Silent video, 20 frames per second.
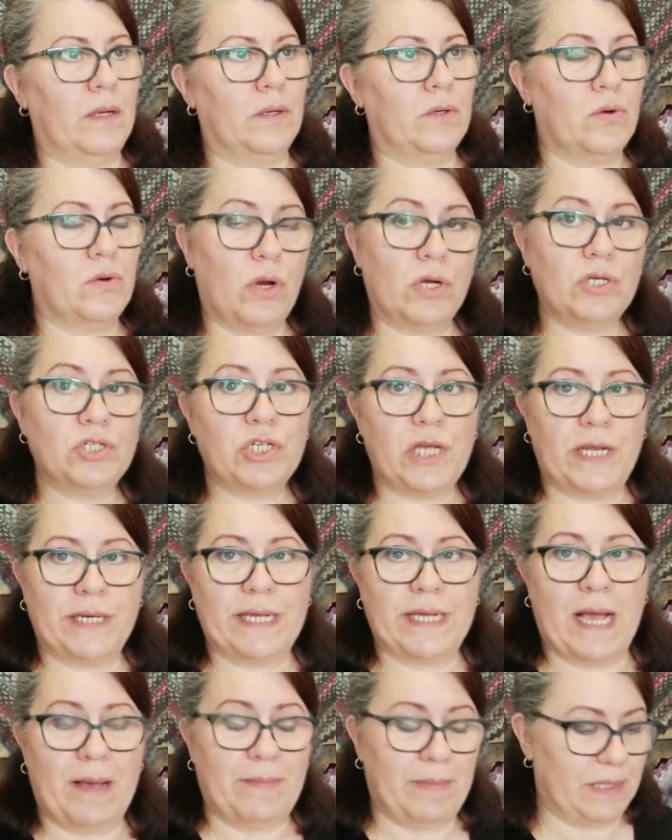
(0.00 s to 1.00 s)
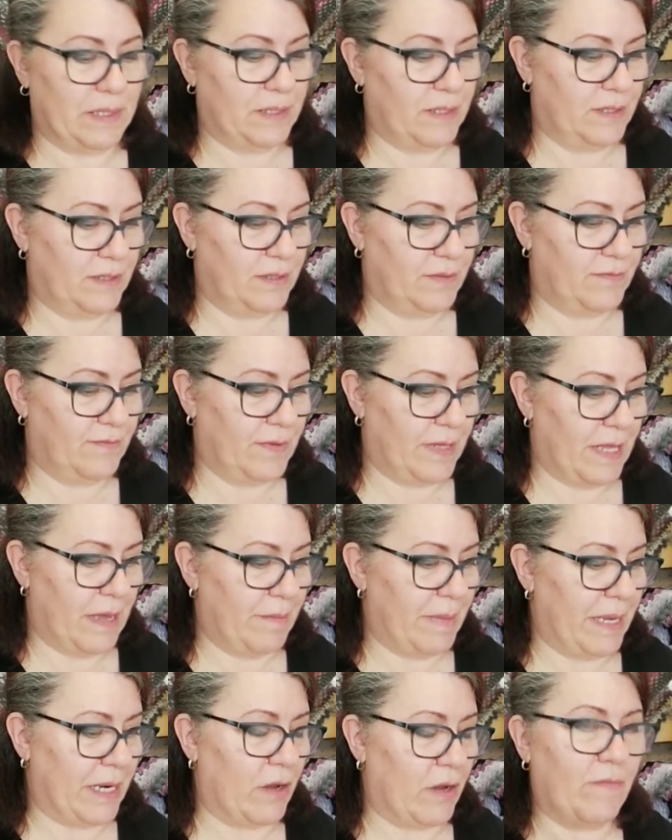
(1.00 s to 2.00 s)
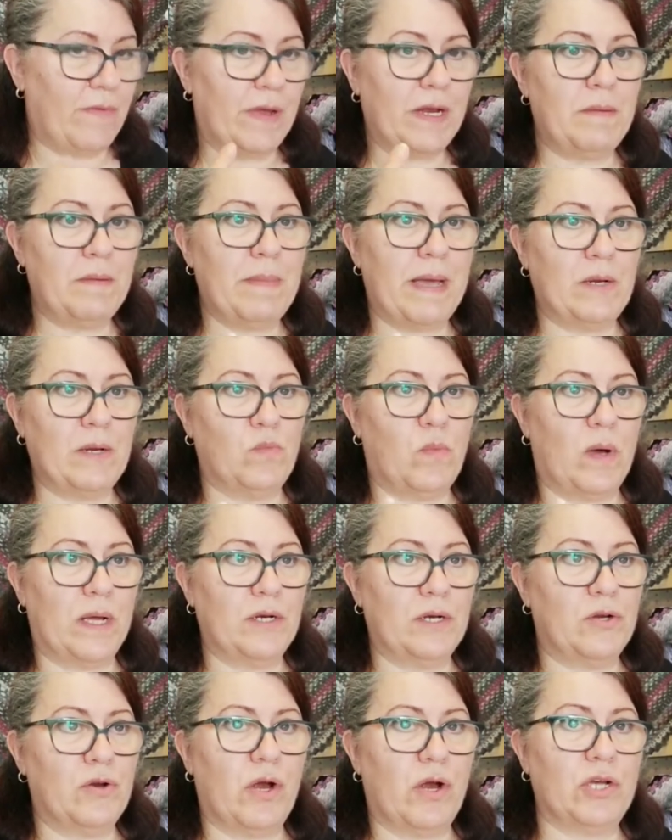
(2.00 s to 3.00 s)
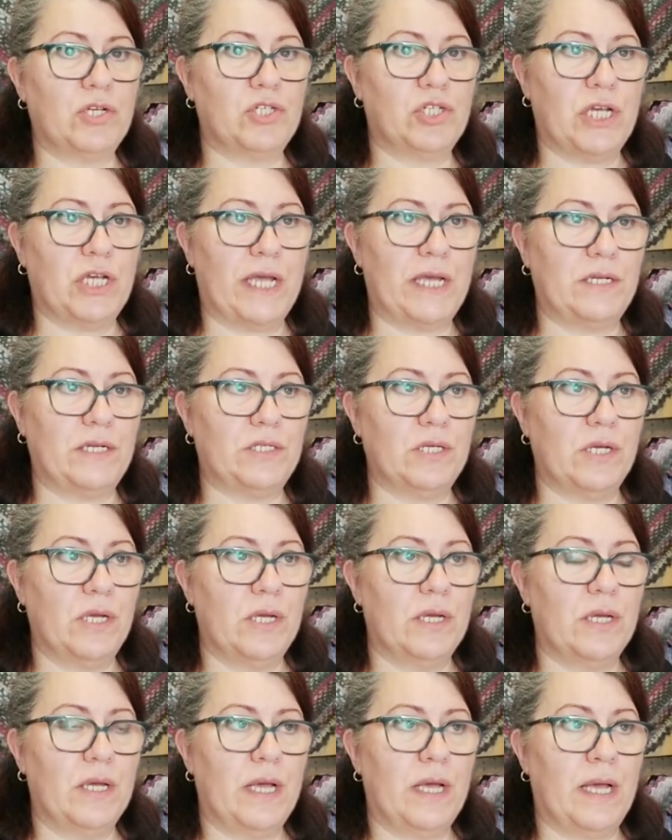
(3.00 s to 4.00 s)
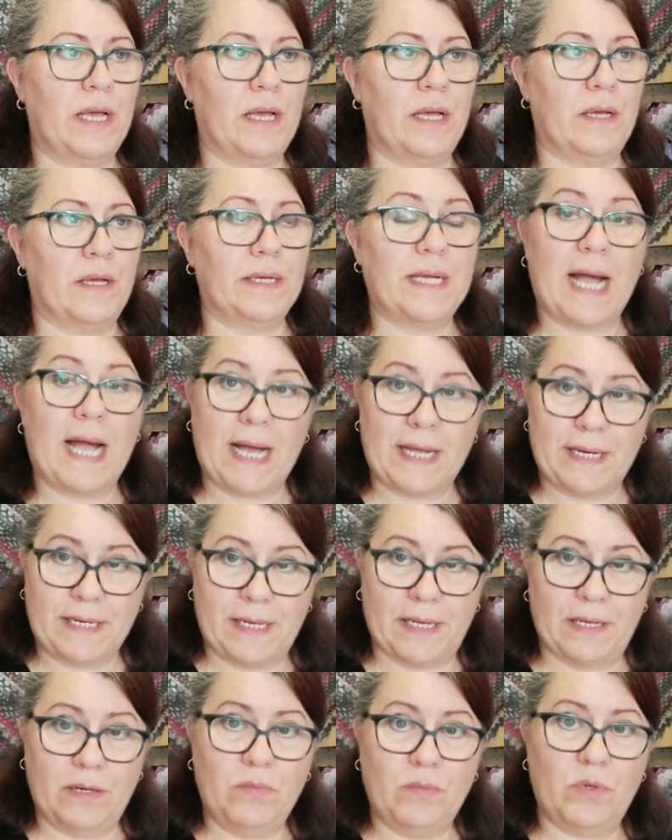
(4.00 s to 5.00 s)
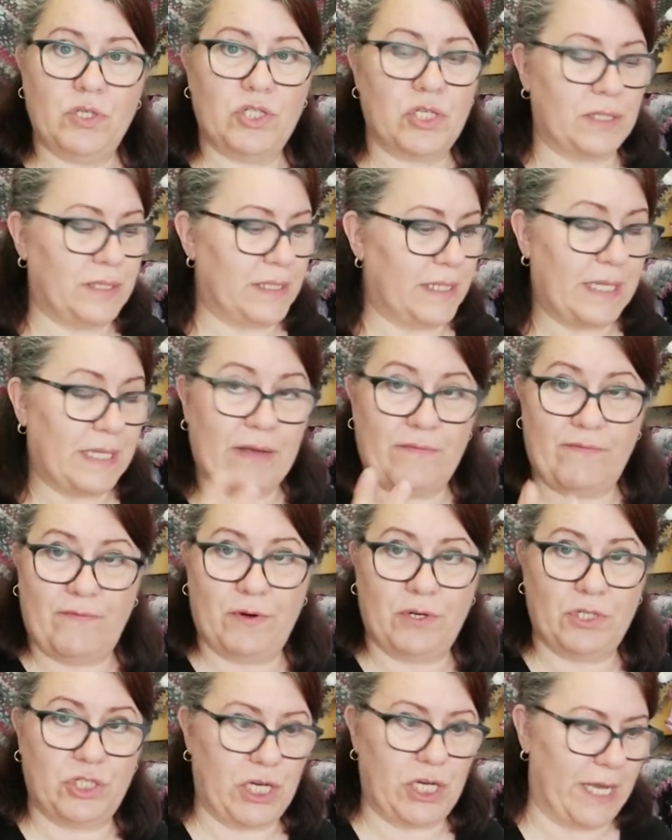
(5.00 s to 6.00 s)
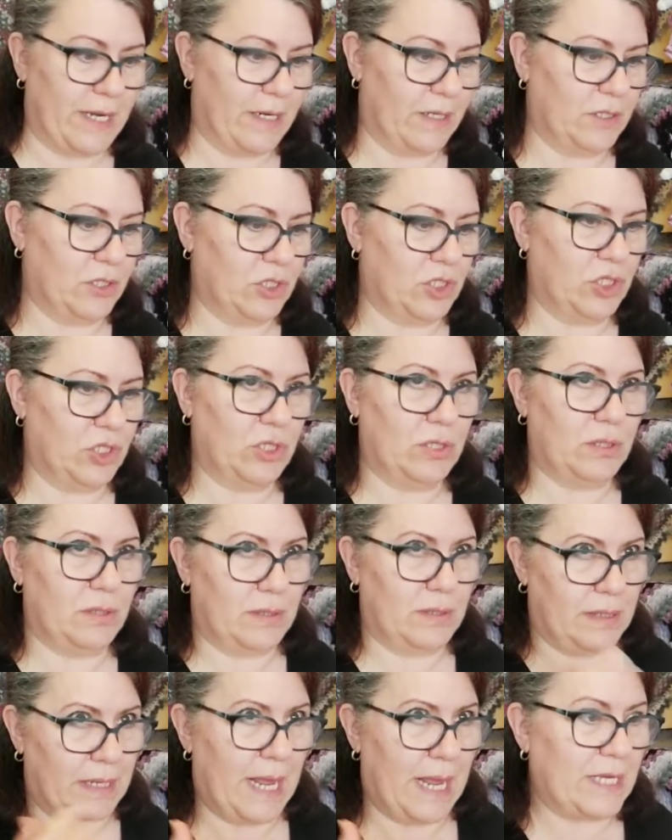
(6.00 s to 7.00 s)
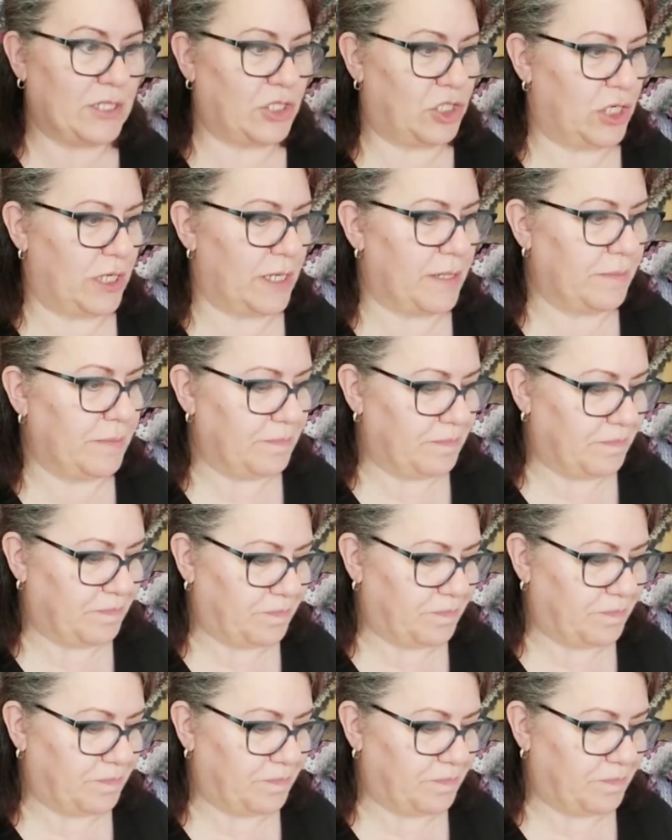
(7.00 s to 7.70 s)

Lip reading: crocheted garments for that matter. I've only made one crocheted cardigan, which I did that for a challenge last year.